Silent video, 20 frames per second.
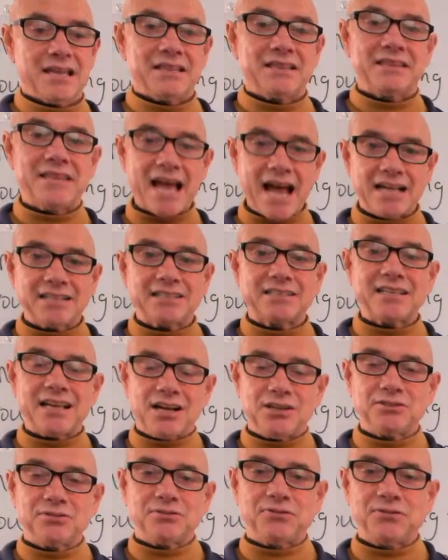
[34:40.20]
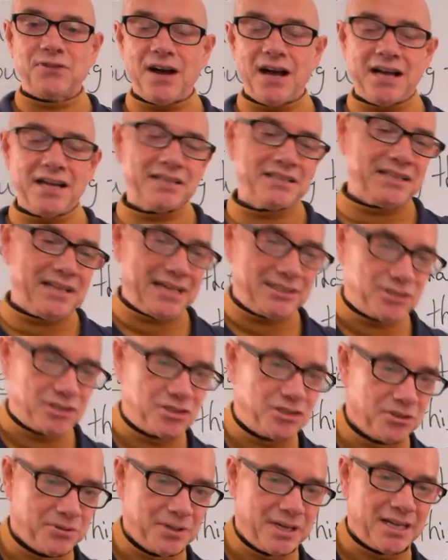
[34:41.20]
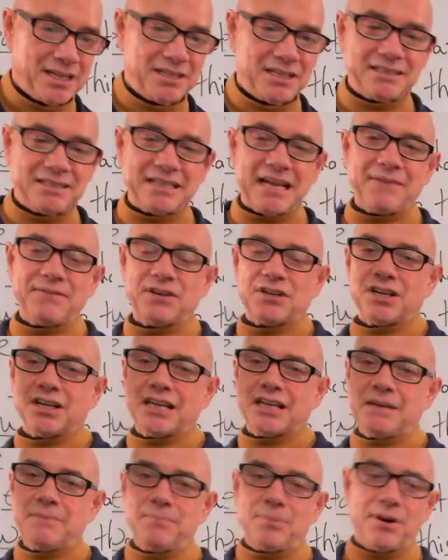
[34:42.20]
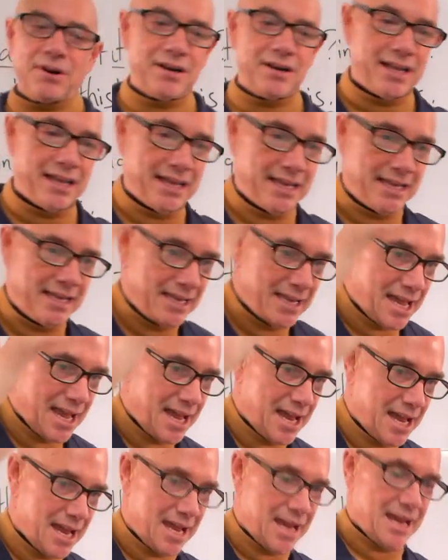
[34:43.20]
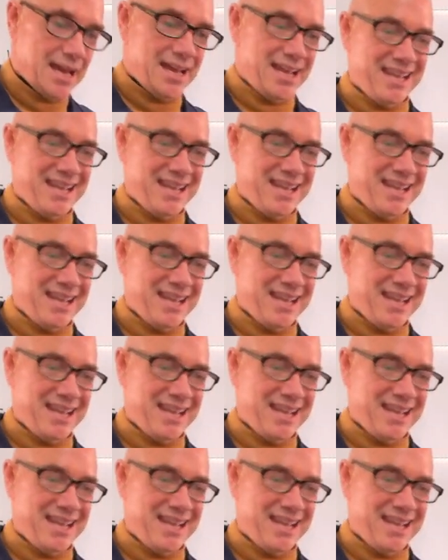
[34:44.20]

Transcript: That sounds fun. Let's do it. Let's have a cooking party. Yay.